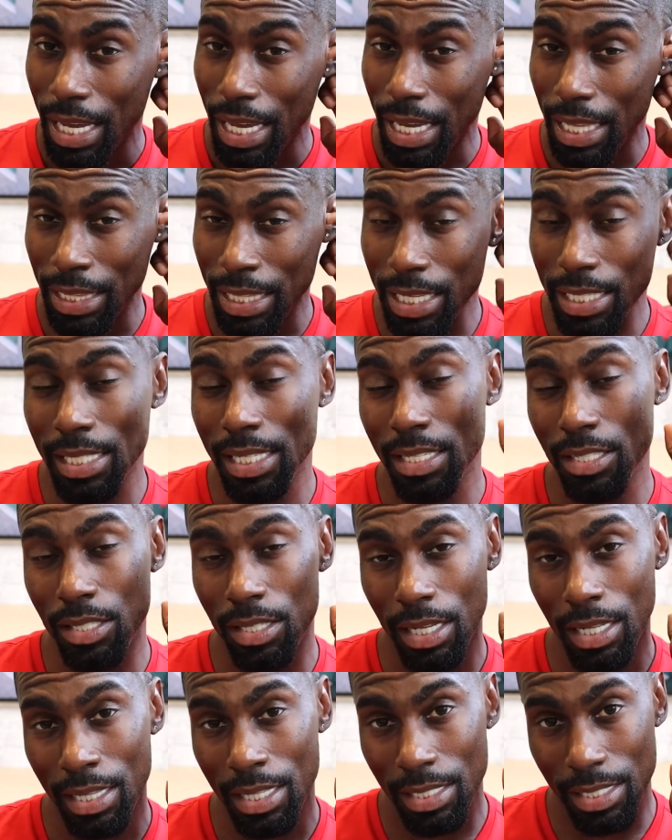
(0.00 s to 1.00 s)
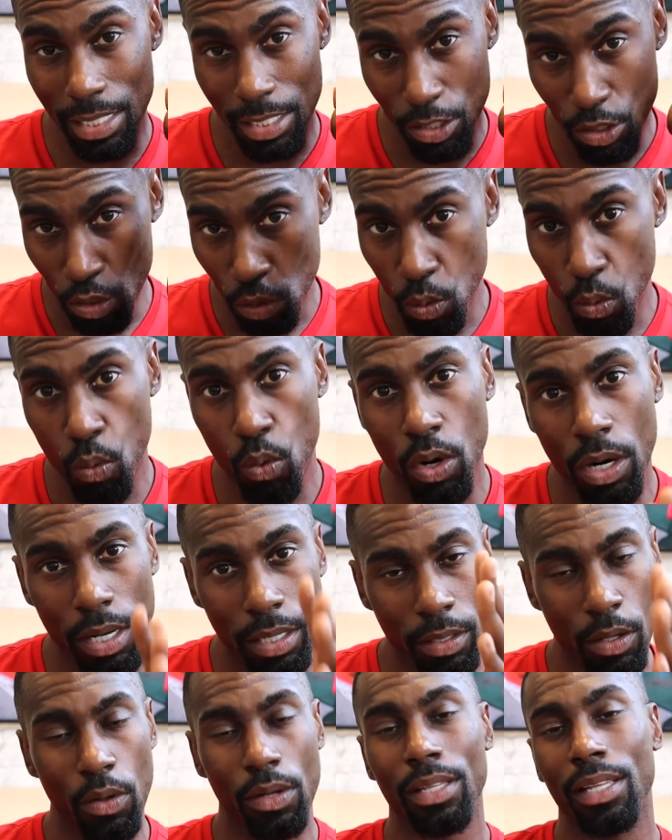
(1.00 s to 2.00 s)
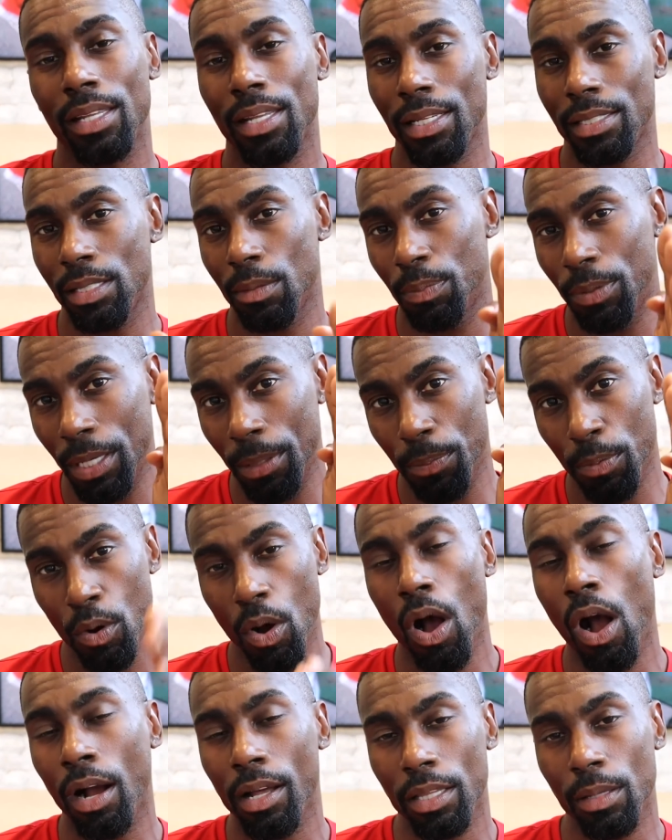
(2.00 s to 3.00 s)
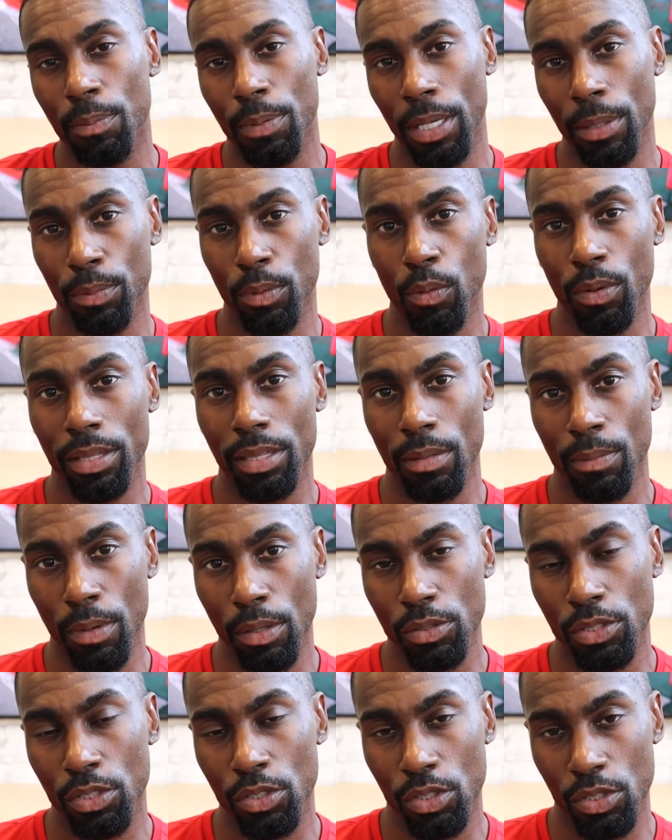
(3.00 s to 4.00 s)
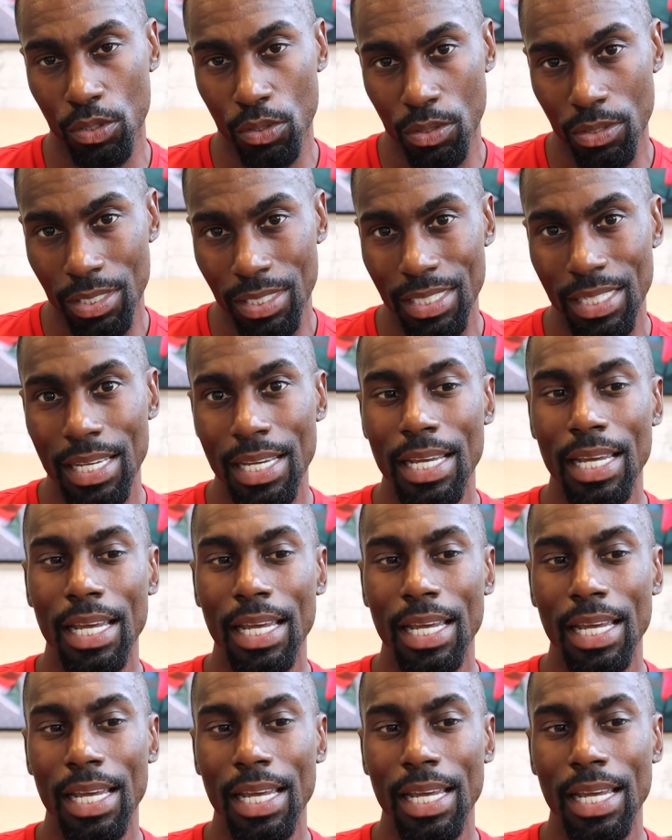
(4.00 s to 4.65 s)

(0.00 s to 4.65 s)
This is your locally elected people are the people with the most juice,